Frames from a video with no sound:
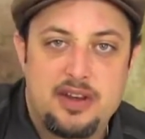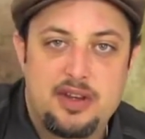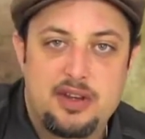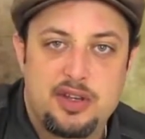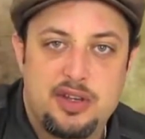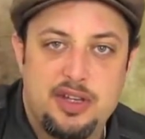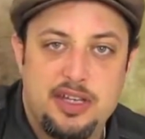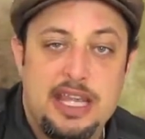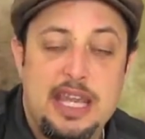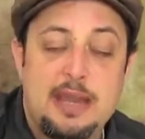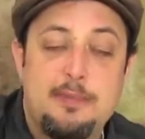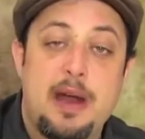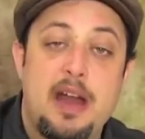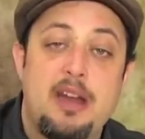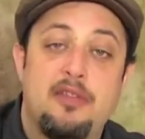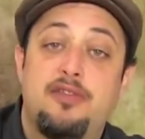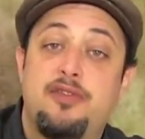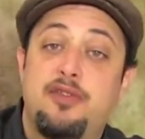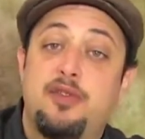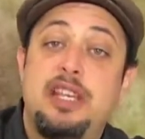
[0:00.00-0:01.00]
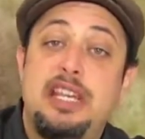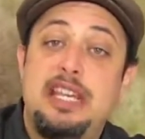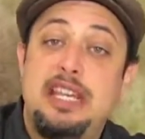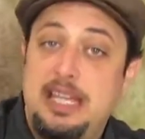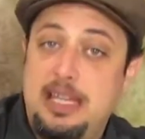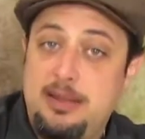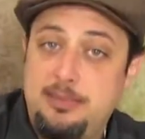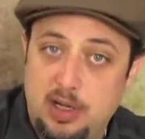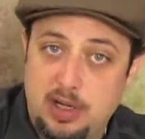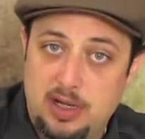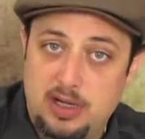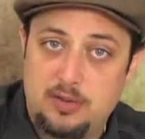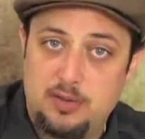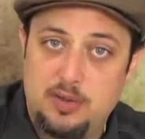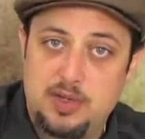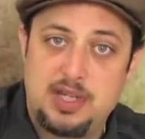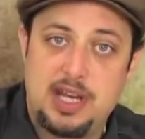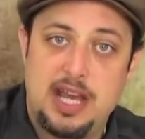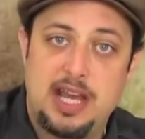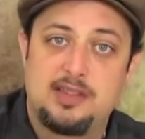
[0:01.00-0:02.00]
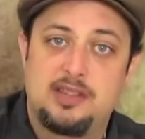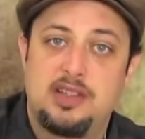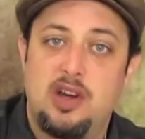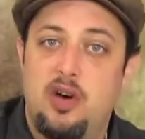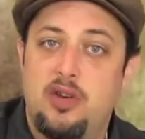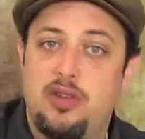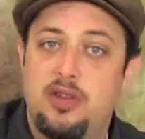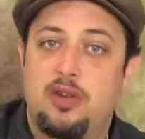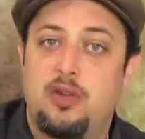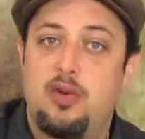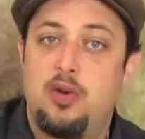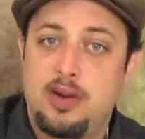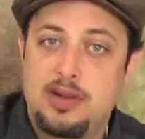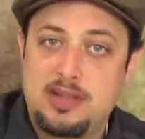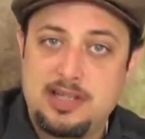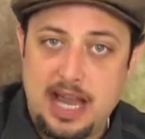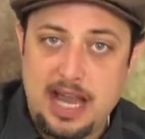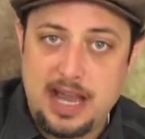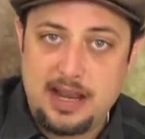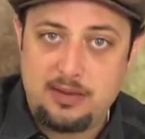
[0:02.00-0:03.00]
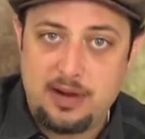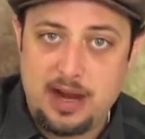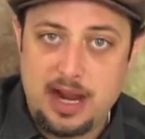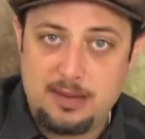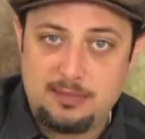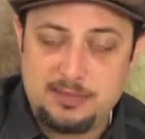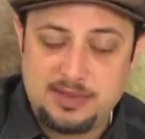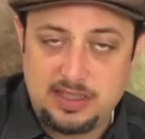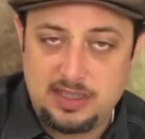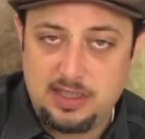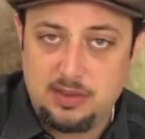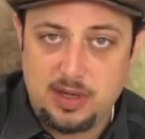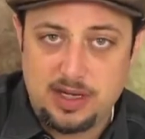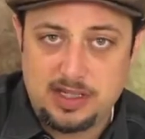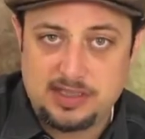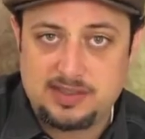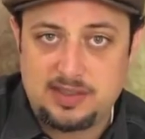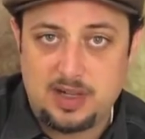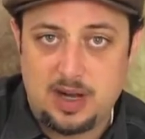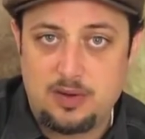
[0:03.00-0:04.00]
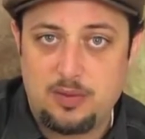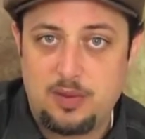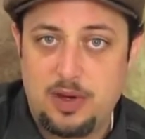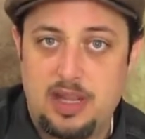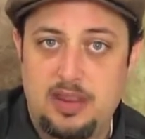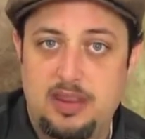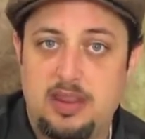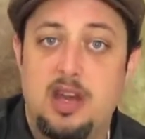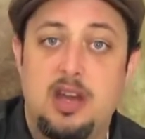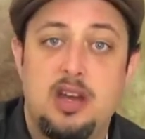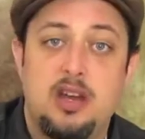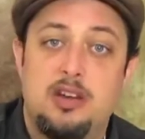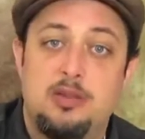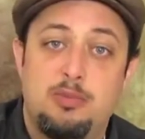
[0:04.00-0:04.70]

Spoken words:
you're going to get my free ebook, which has all the chord diagrams that you want to start with,